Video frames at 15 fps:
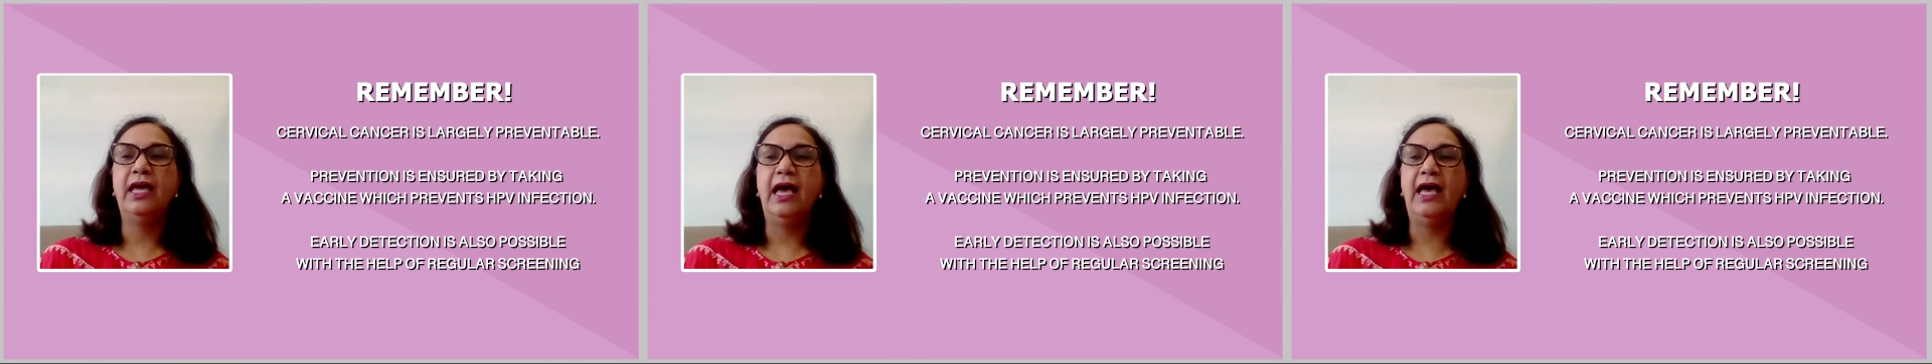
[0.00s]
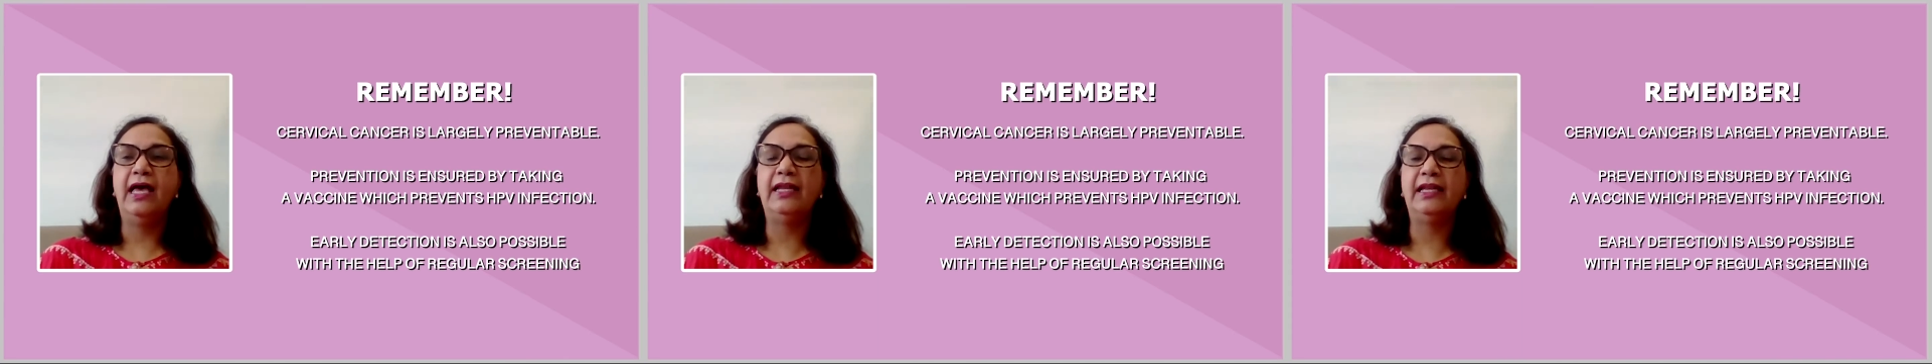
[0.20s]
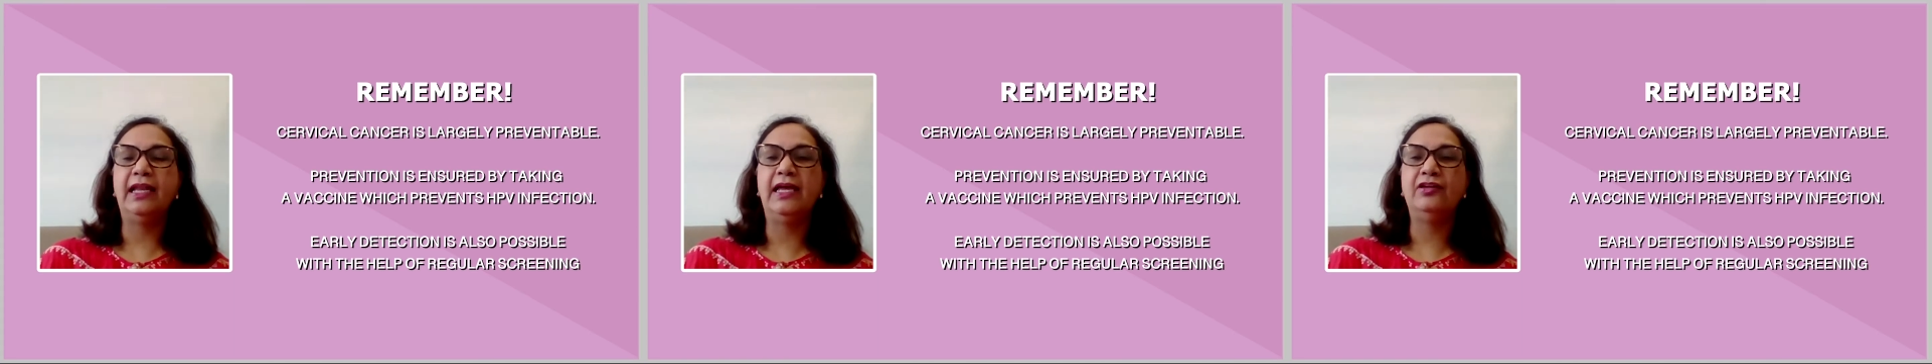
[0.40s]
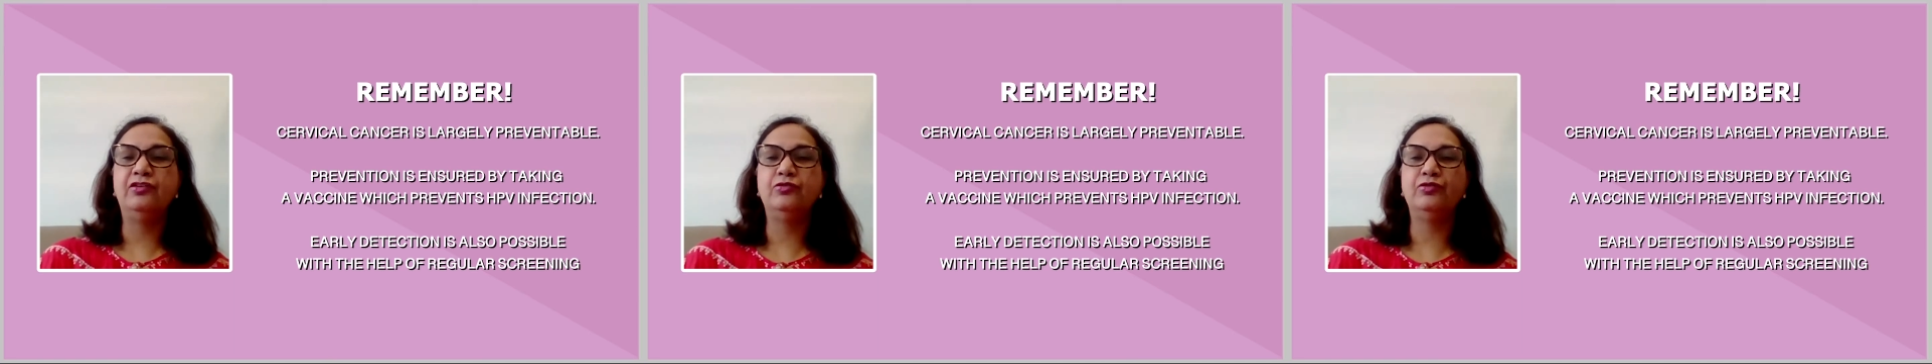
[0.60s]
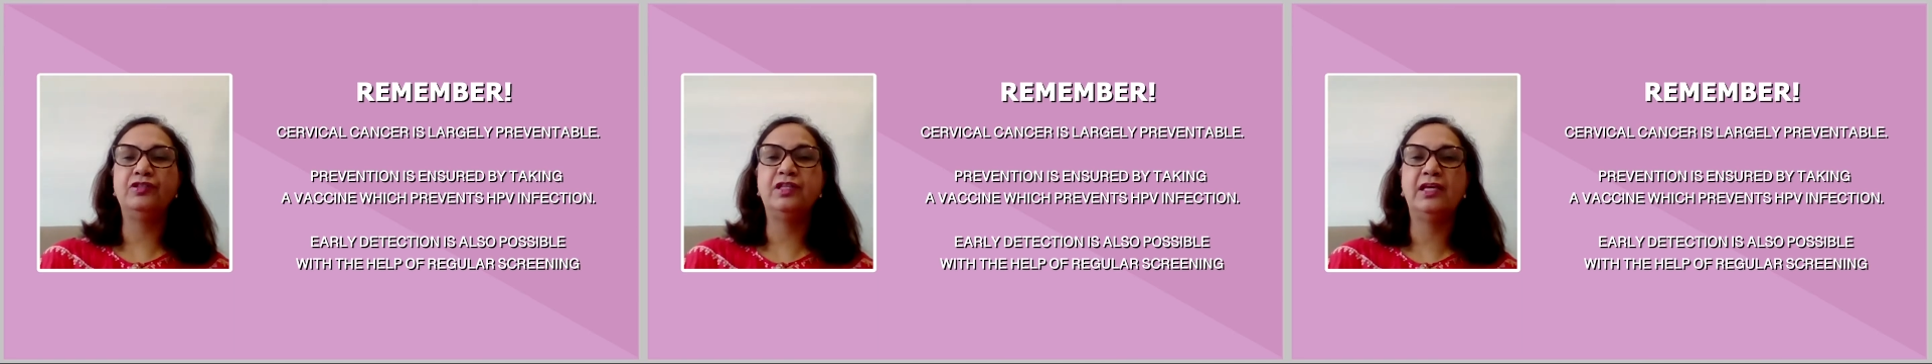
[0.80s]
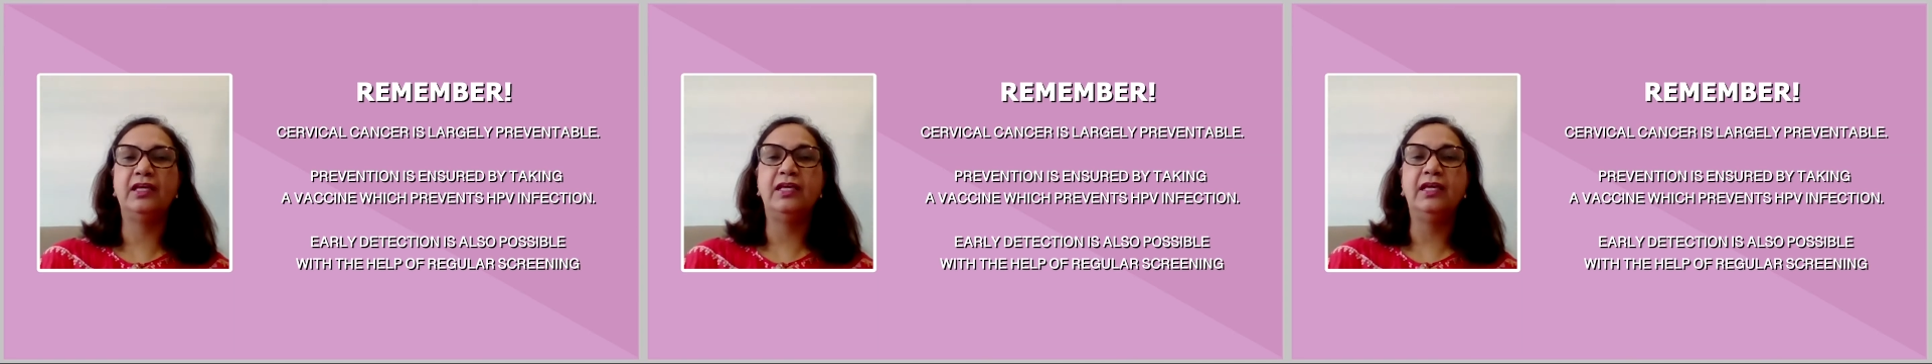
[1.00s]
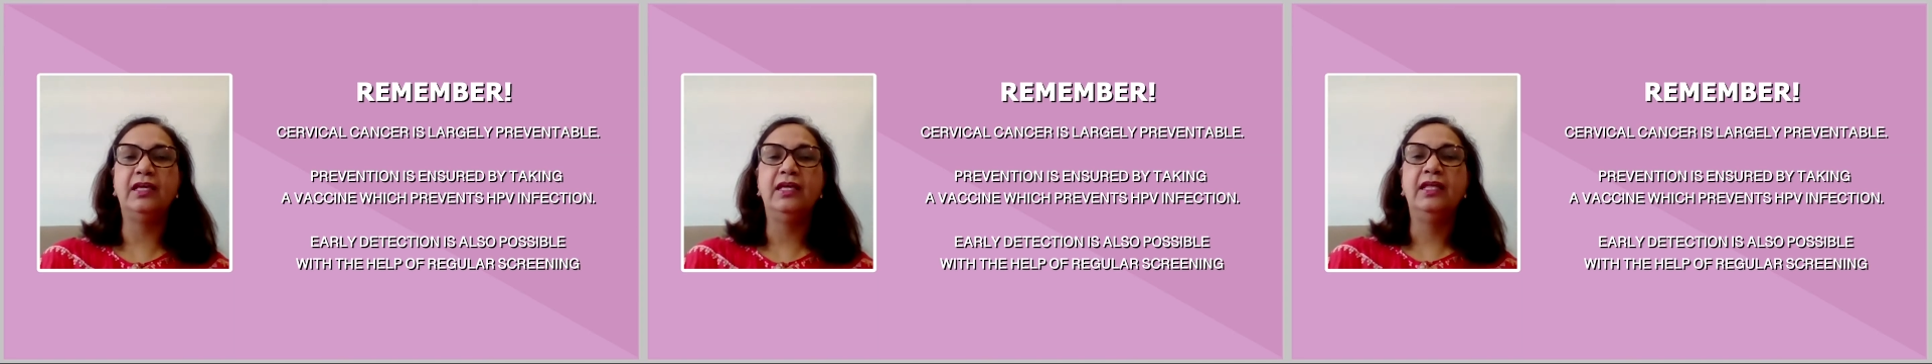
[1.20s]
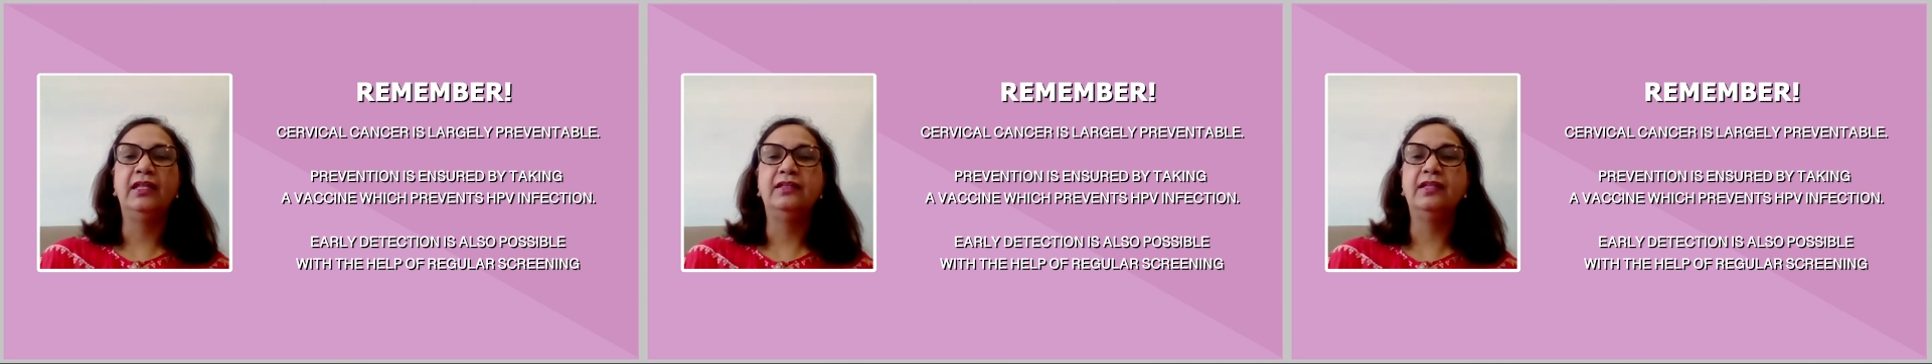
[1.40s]
I'd like to say
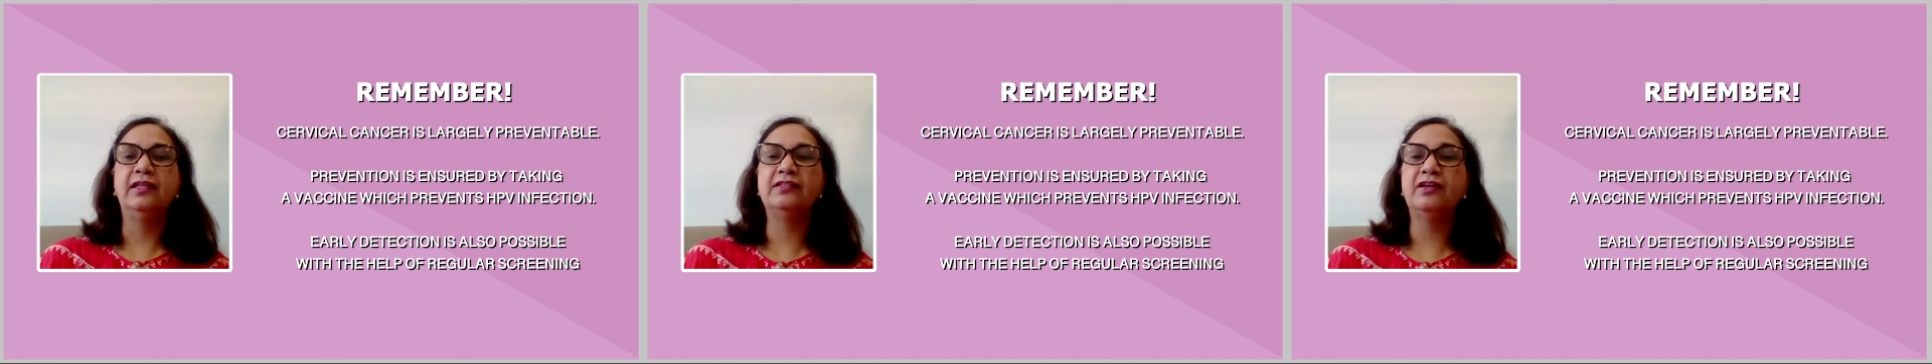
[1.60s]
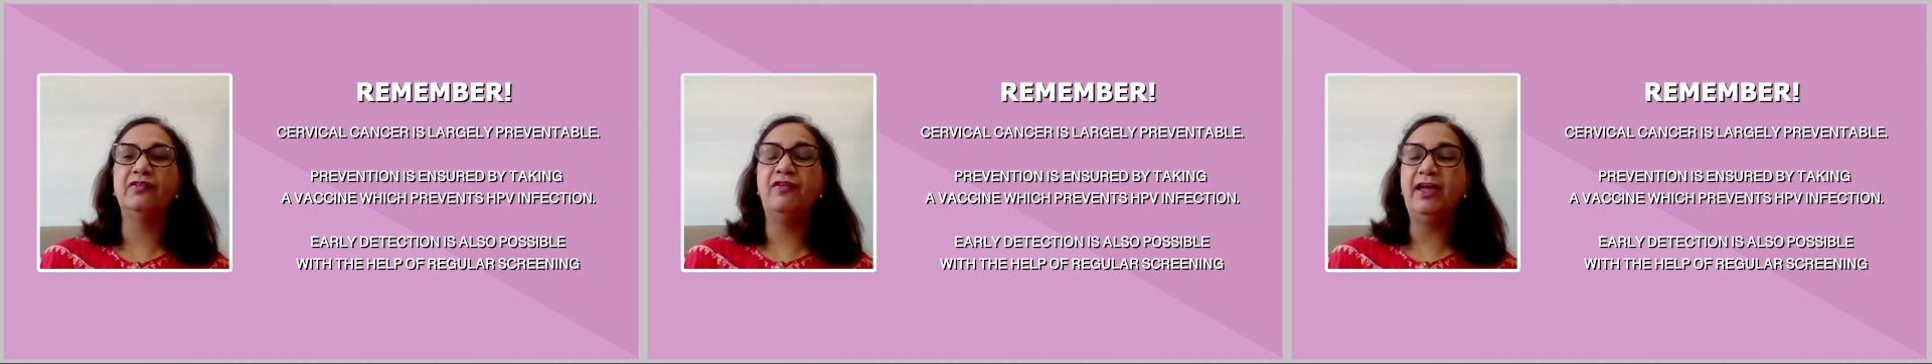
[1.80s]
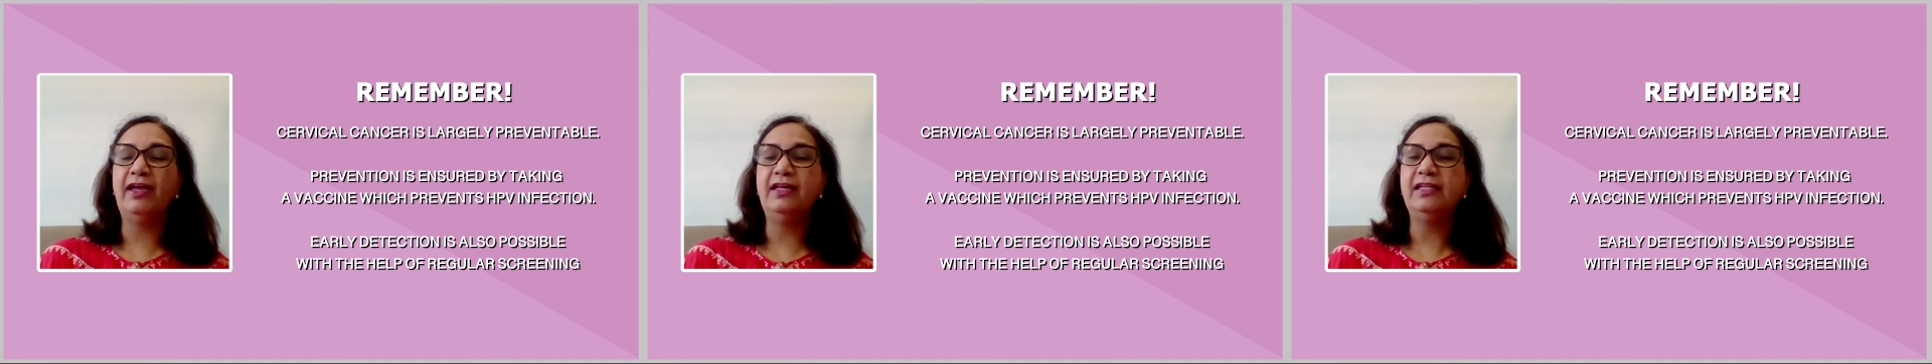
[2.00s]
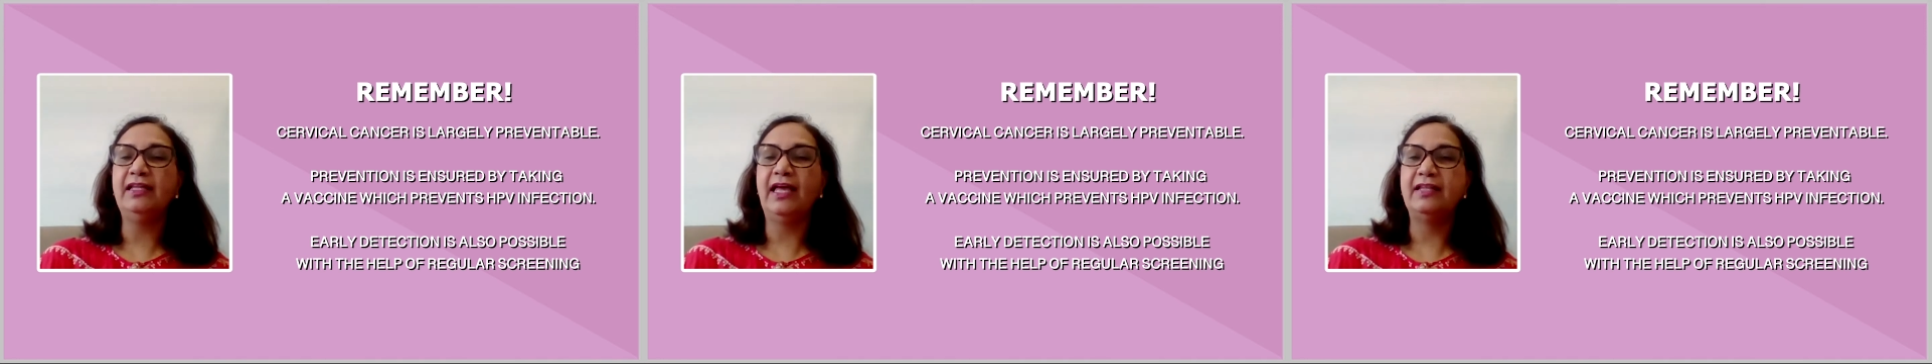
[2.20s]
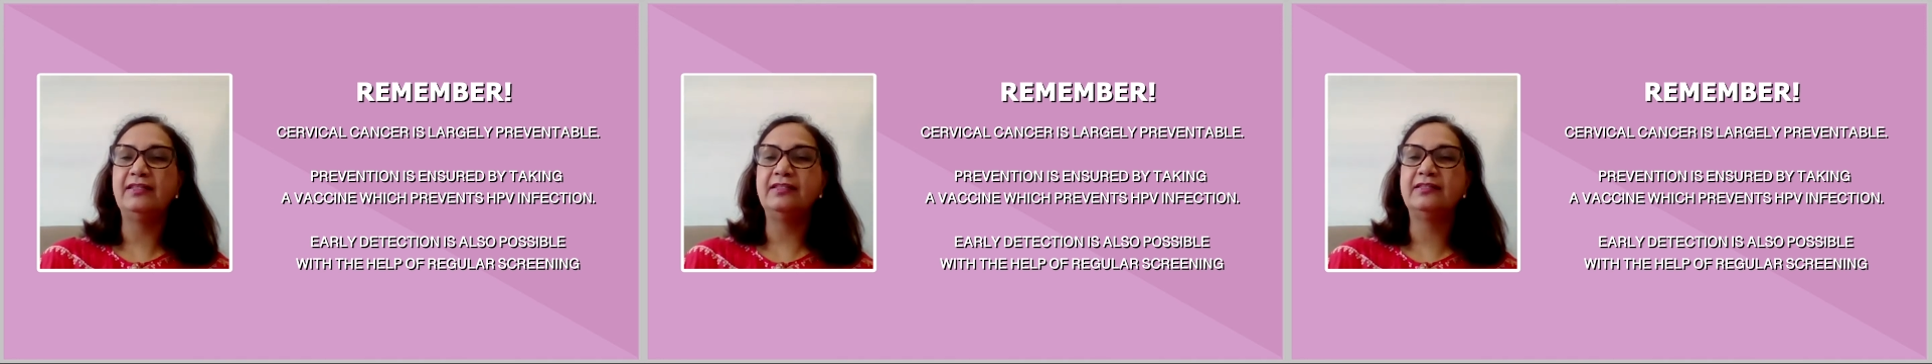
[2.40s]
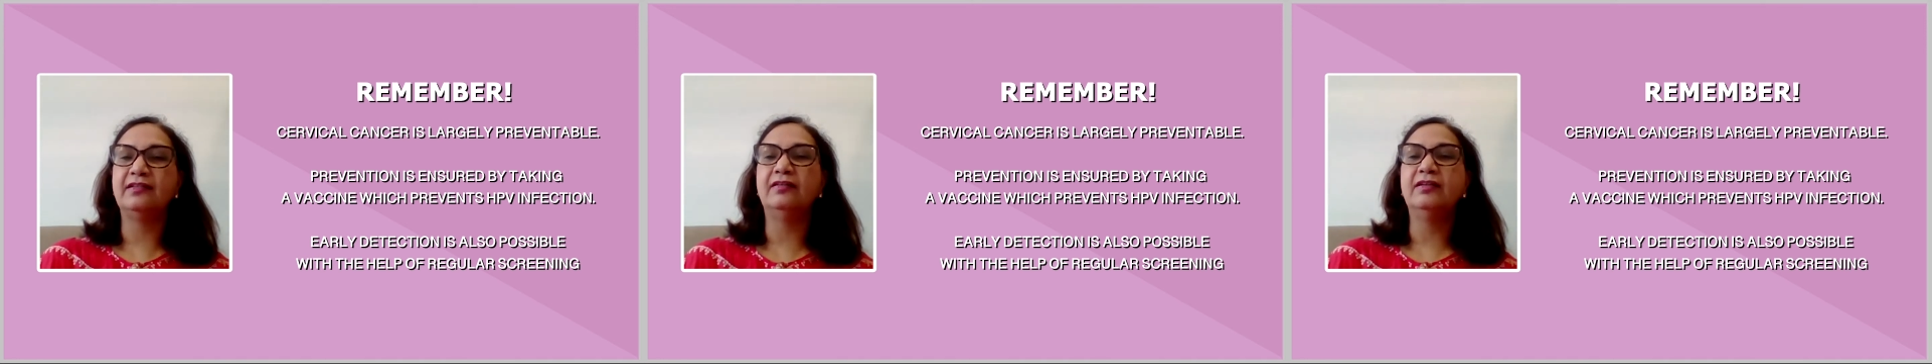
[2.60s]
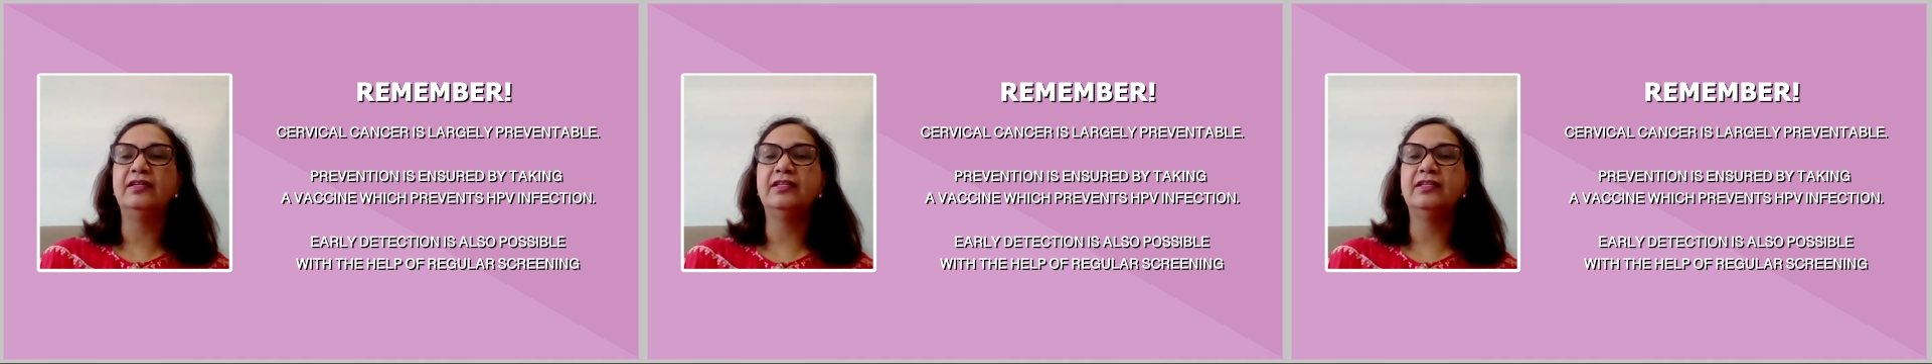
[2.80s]
that cervical cancer